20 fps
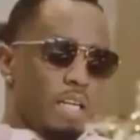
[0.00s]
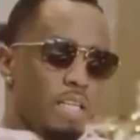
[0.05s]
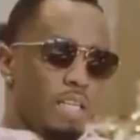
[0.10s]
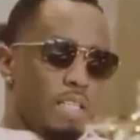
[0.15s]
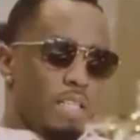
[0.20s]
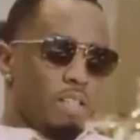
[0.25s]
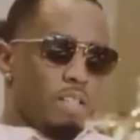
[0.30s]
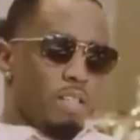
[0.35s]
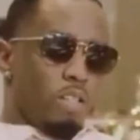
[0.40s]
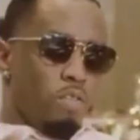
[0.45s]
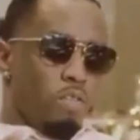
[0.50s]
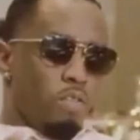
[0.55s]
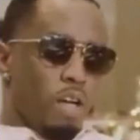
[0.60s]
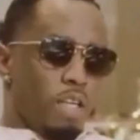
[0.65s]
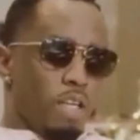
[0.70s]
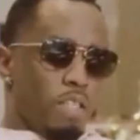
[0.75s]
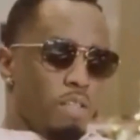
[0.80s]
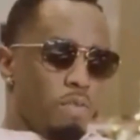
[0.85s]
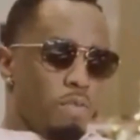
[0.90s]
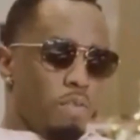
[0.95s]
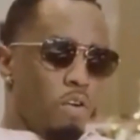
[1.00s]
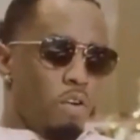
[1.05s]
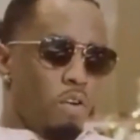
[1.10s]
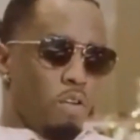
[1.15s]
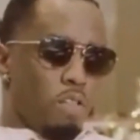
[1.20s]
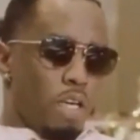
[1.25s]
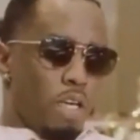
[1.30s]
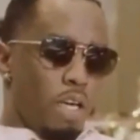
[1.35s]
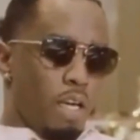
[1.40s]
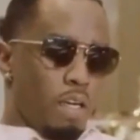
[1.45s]
It's a far cry from the
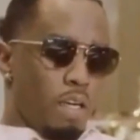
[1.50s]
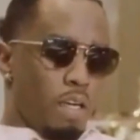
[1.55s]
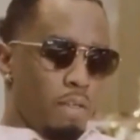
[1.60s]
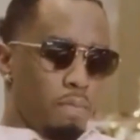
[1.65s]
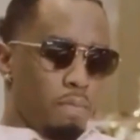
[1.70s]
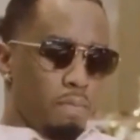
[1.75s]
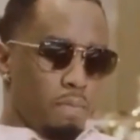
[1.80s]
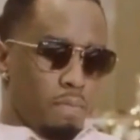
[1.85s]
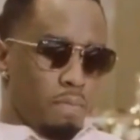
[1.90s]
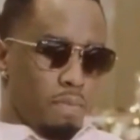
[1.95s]
five-star dining